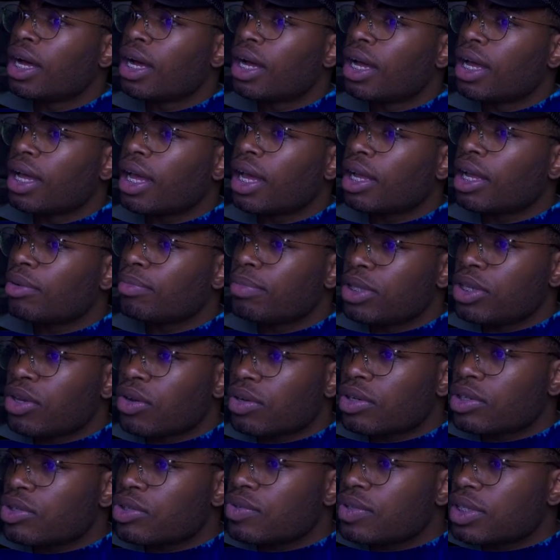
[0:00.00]
and
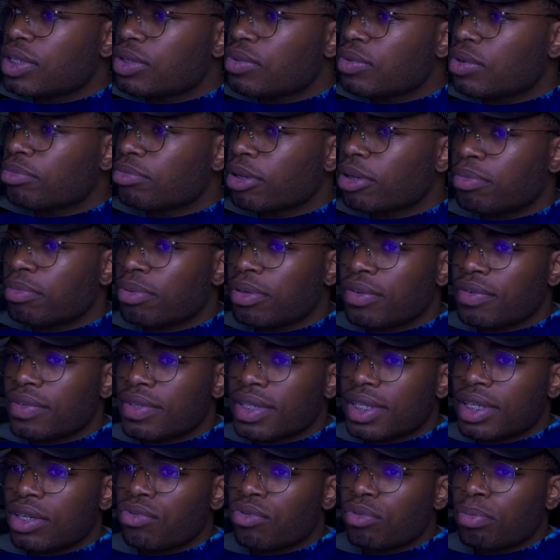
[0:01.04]
beyond using one of my
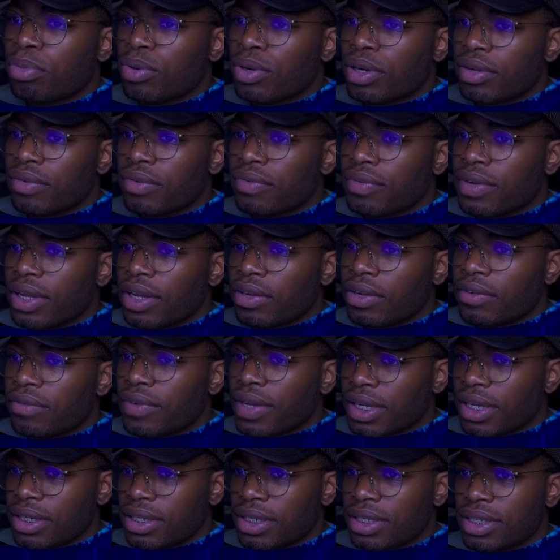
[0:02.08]
previously reported fi
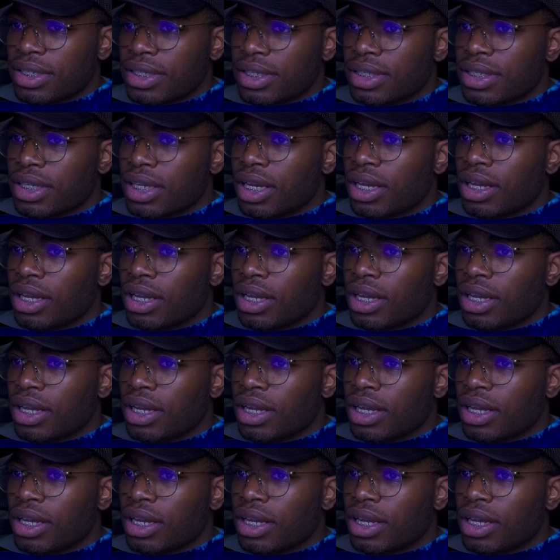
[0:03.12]
findings.